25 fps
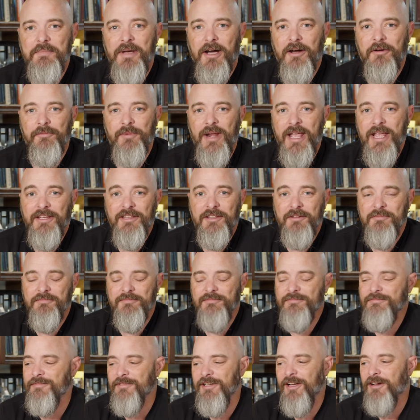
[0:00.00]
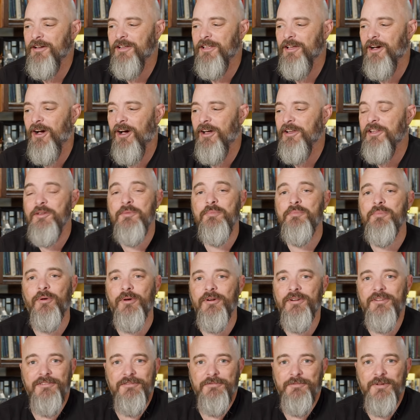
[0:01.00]
about random, uh,
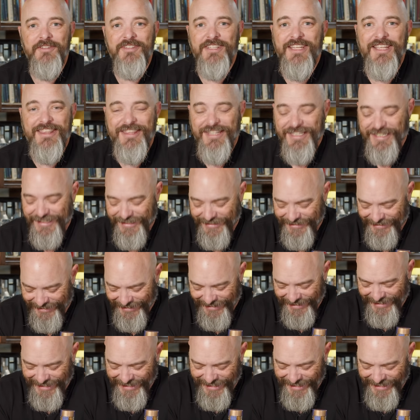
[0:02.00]
unimportant whiskey things.